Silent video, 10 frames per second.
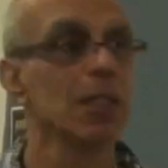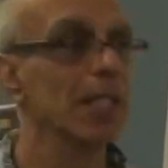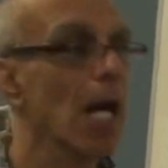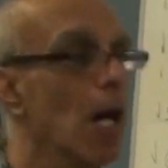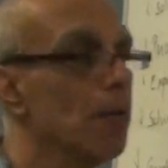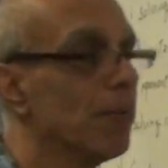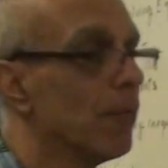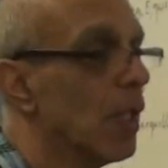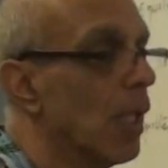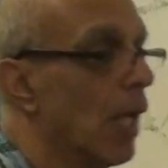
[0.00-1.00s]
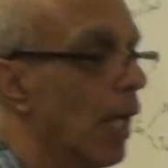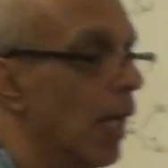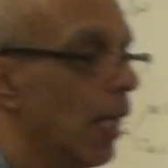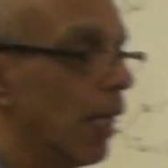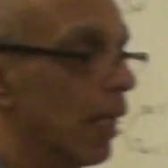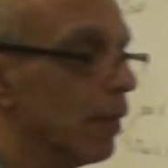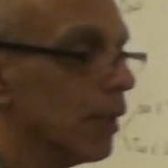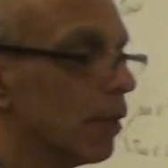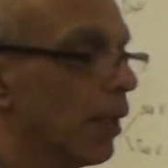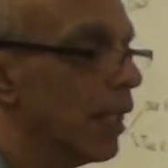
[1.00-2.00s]
Down. And the
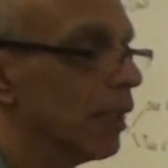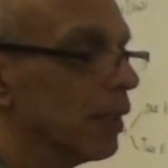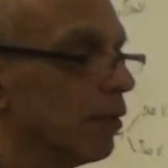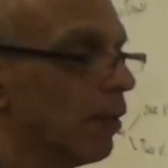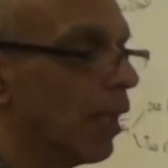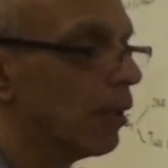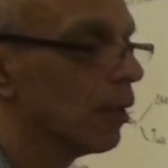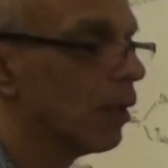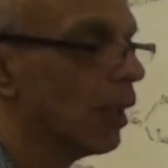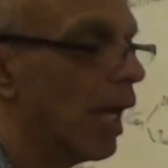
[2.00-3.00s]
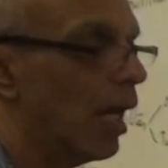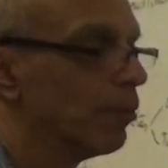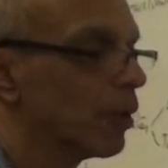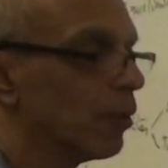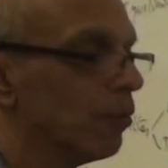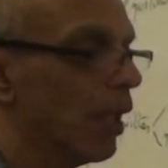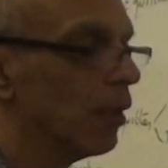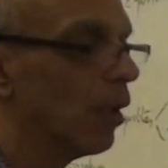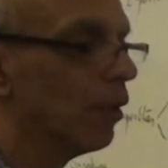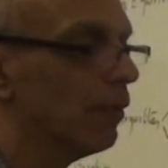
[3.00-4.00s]
greater the value, absolute
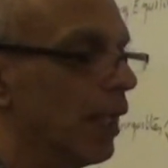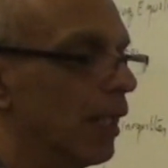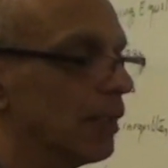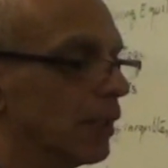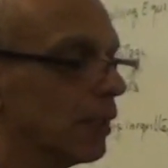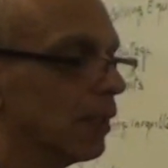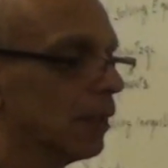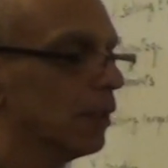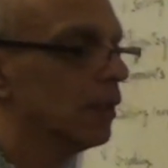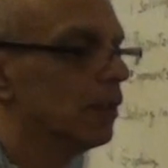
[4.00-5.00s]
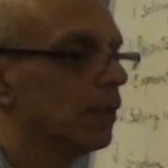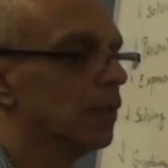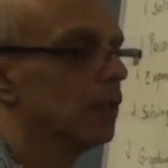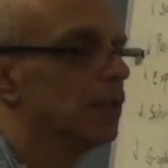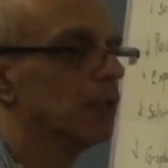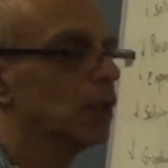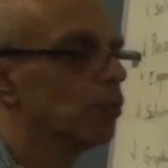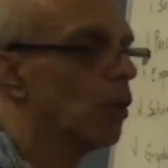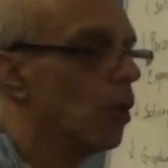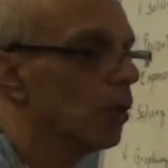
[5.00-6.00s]
value of x, the
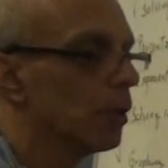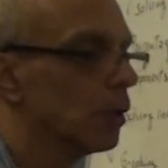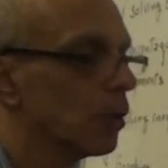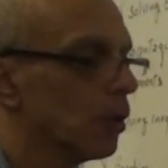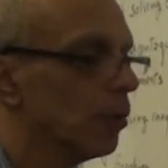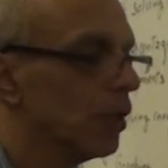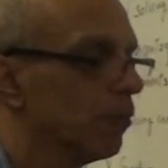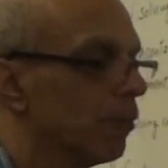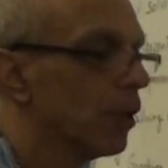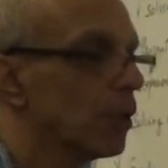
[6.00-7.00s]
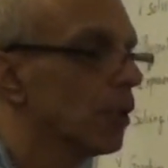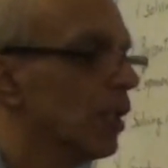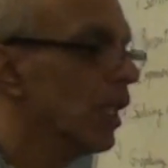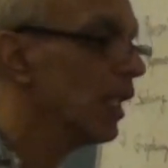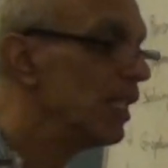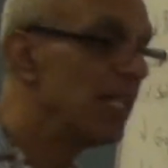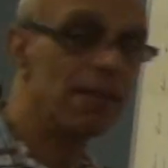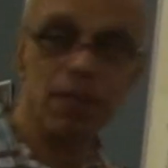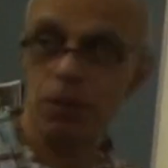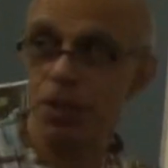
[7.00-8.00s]
smaller is going to be the function. It's
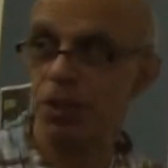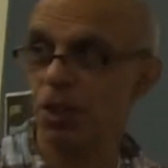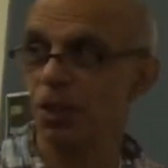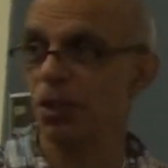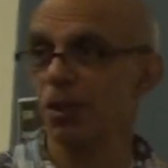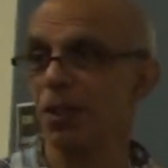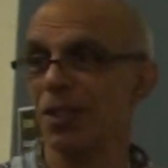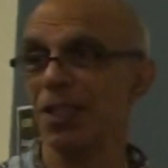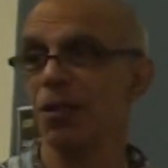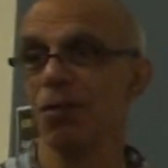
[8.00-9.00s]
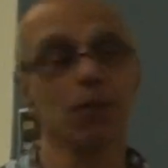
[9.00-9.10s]
never going to touch 0.